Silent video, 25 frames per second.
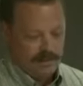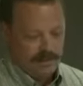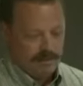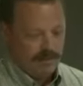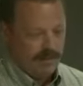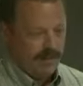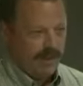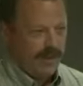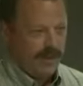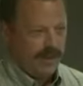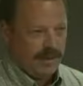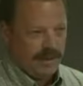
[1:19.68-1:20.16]

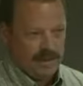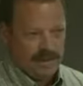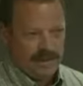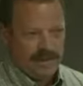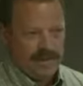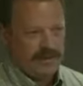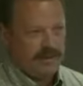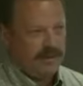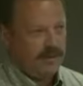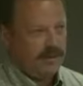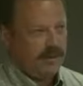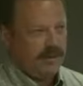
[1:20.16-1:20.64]

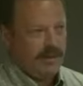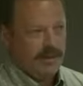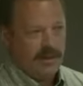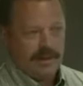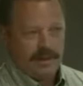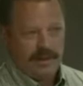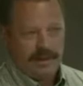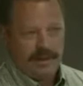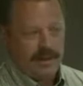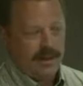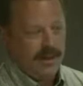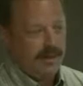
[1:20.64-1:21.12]
manage,
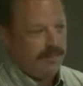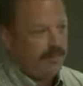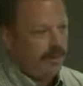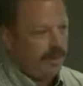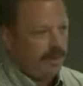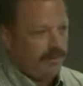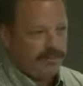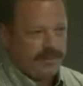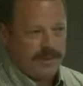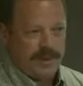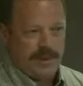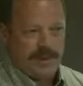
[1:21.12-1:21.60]
keep
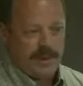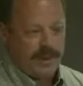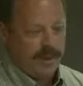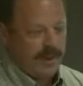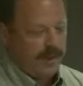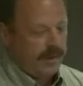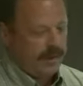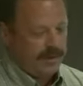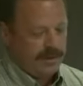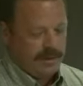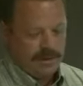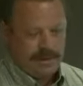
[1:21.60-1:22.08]
up to
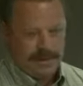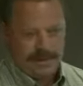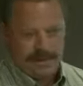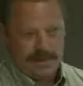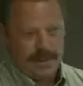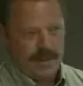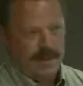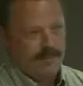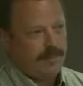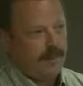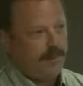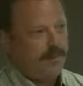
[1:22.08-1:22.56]
date,
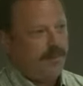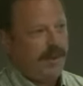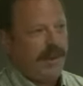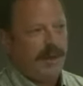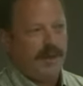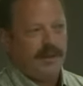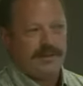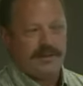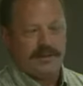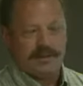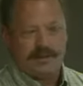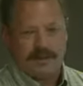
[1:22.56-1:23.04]
keep the
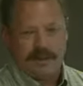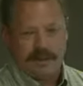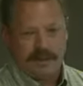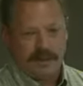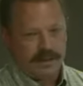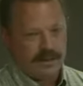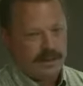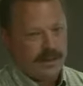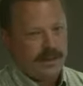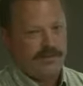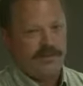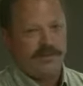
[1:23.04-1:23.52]
patches
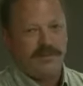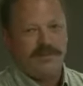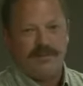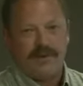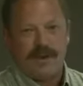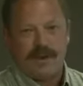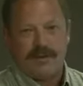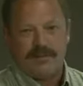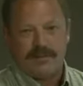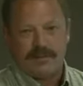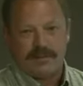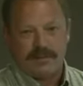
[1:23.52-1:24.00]
on, keep the
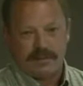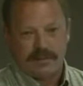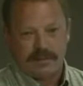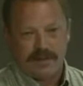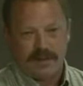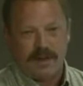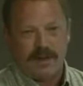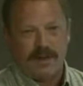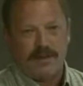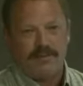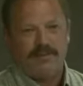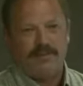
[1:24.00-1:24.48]
viruses
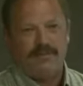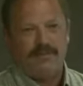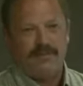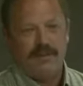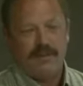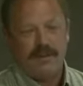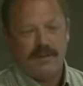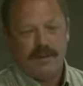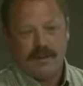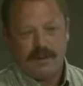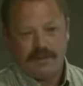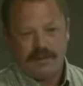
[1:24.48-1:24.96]
off,
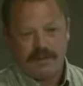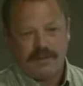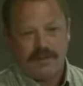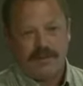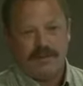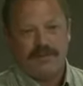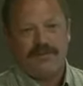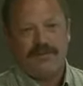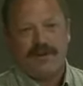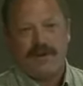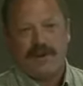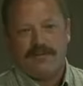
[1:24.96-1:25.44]

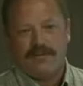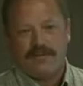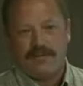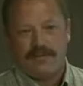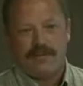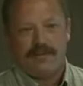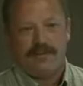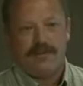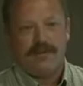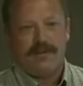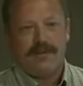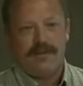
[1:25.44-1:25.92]
25 to
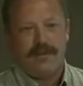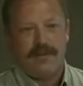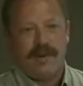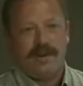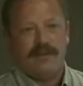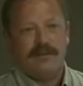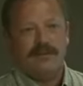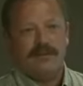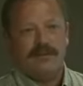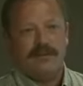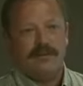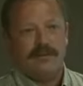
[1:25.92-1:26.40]

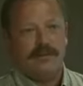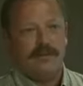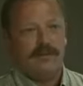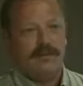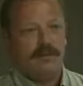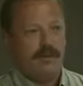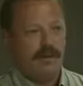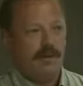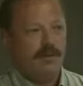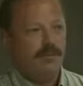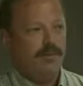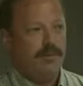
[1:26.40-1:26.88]

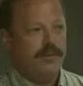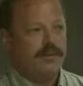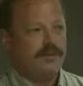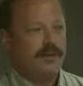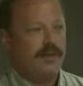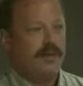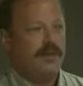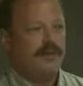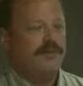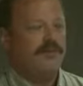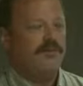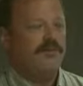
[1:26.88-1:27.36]
30,000 notebooks
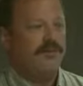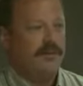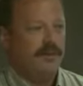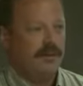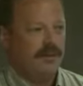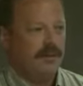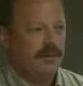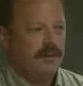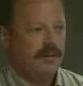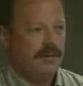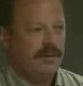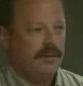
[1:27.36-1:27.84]
out in the
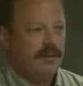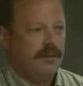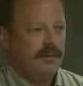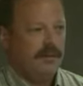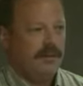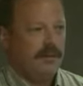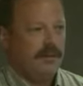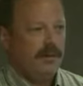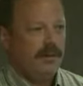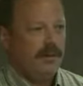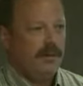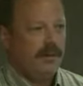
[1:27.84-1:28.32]
field.
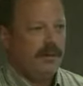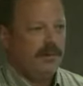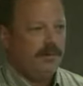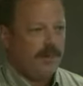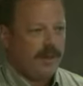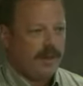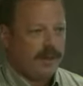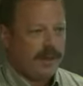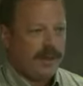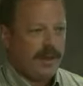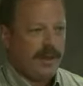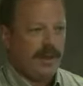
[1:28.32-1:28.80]
It
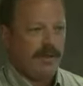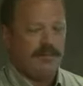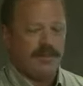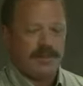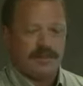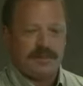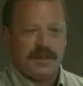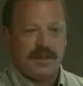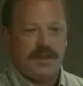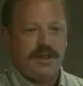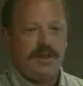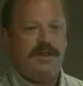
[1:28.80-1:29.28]
became
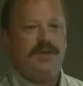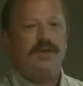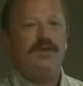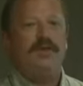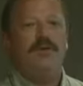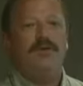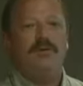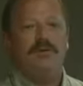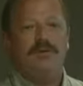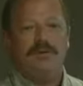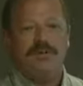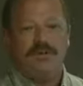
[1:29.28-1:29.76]
just a
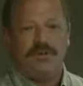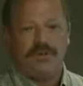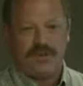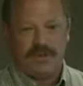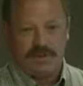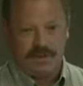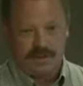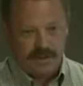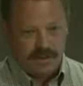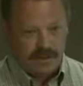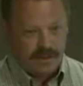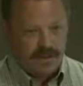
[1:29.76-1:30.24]

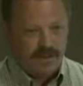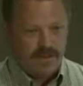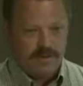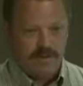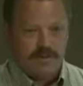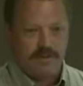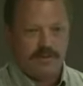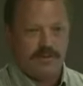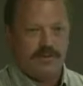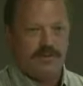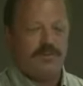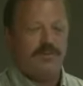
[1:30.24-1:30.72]
huge,
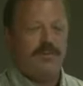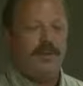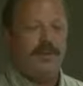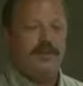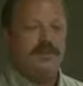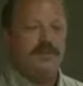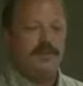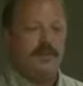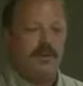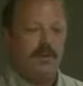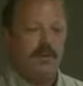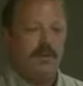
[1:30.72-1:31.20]
huge
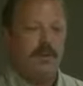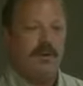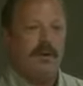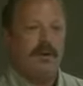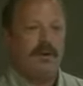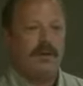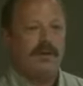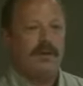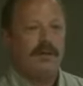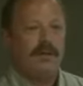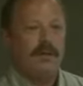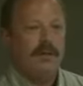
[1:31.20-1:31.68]
piece of
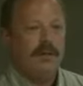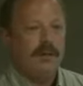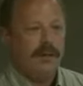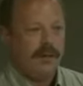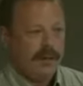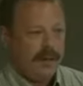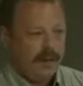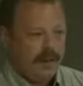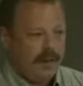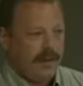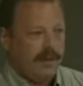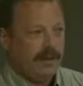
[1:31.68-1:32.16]
work
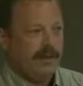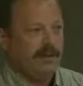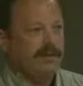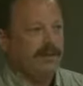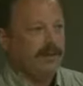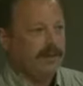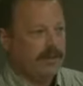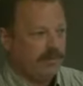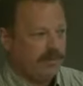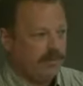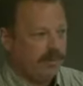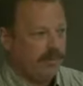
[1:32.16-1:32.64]
in
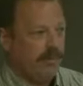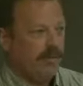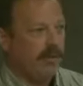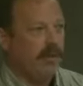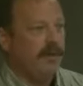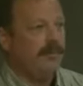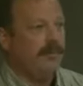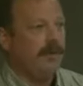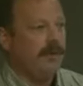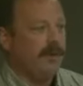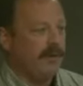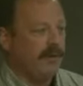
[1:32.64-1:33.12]
the
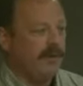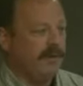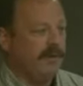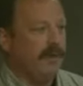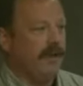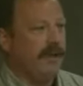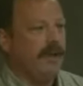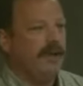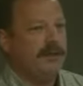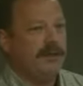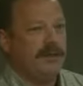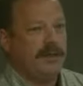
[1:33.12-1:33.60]
deployment of an
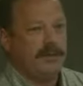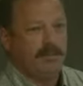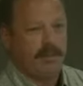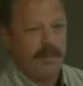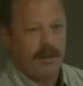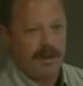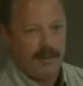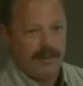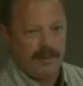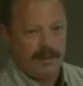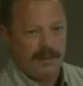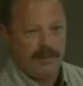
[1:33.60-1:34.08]
IT
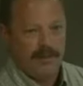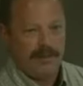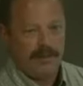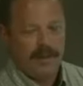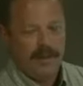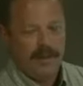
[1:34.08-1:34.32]
problem.